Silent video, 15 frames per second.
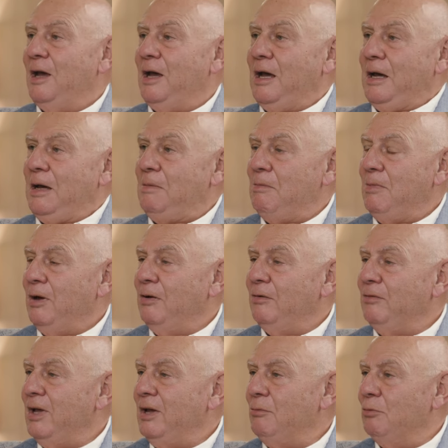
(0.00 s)

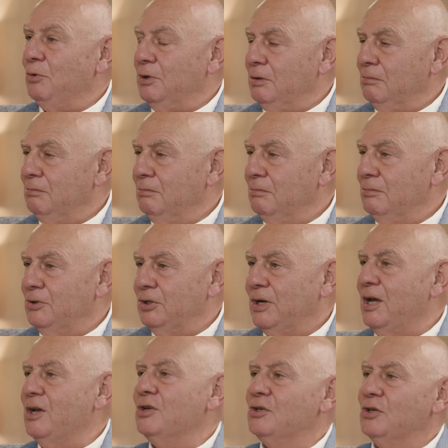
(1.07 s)
And that would, in
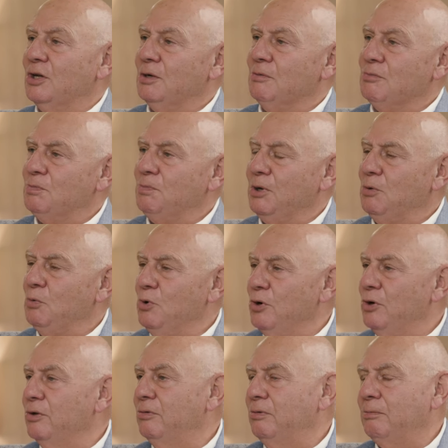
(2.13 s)
today's terms, be
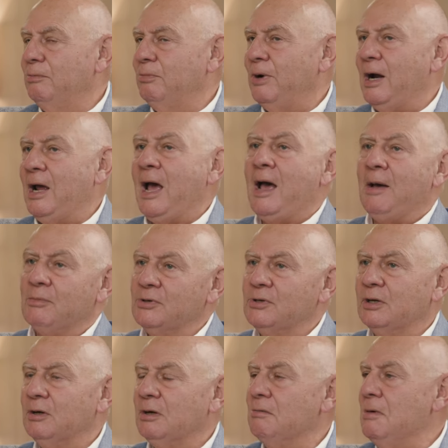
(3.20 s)
worth perhaps
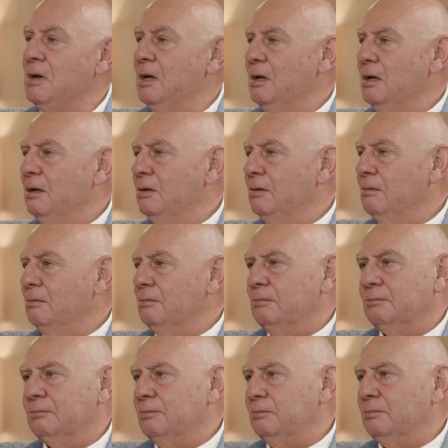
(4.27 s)

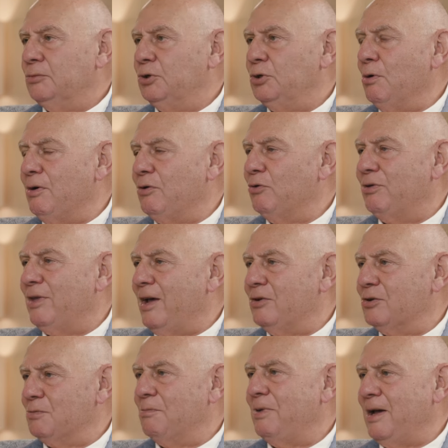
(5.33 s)

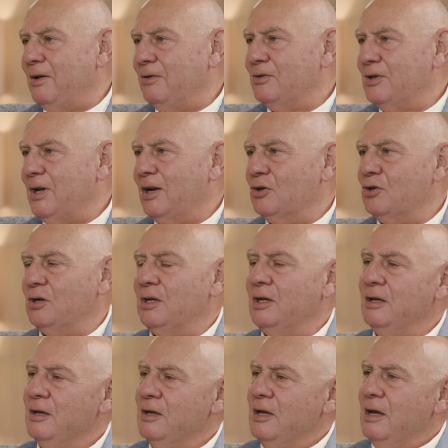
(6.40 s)
£200,000,
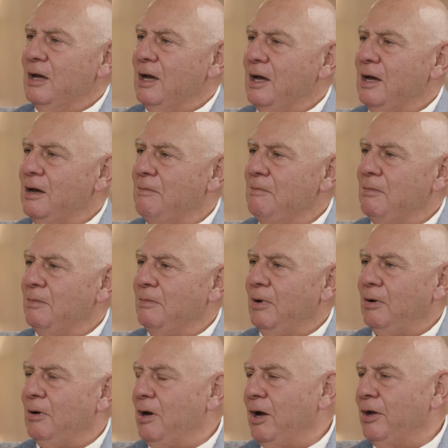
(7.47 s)
actually.
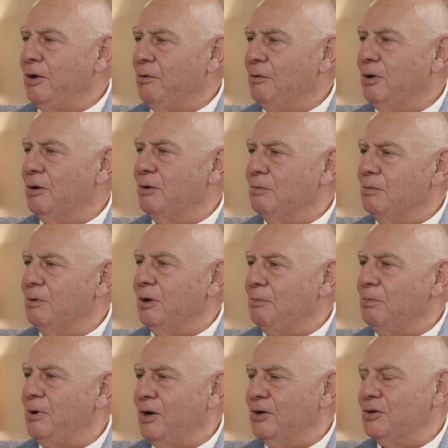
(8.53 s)
I don't know.
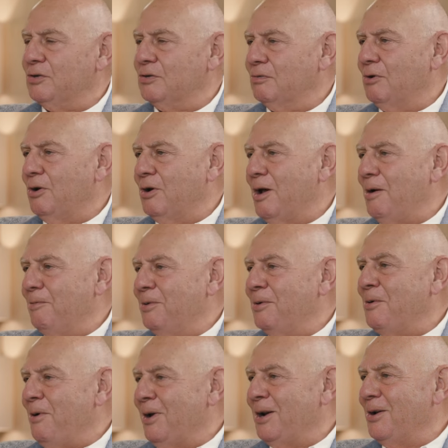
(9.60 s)
Prices have gone up
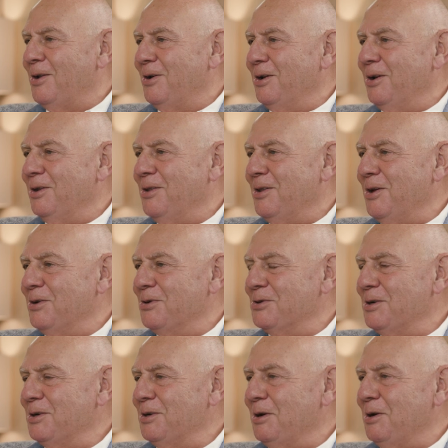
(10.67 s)
quite a lot in
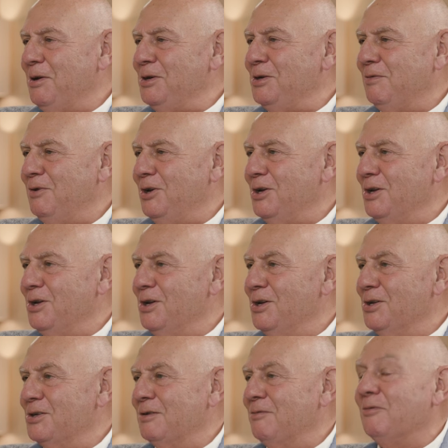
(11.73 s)
those intervening
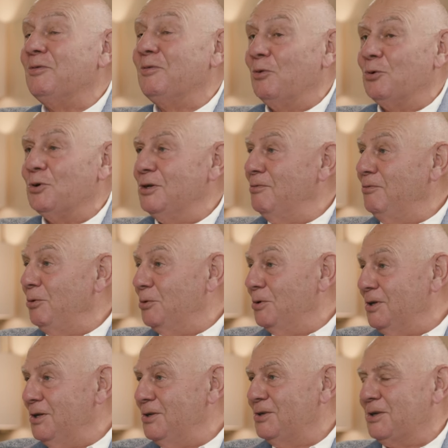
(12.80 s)
years, and 44
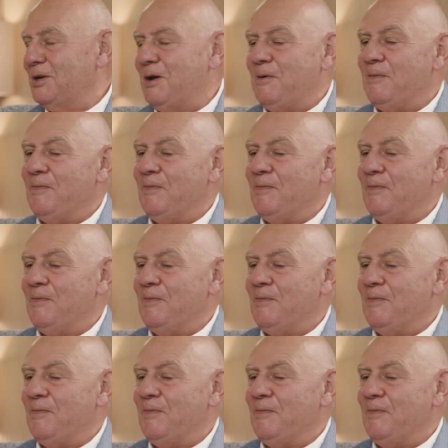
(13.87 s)
years ago.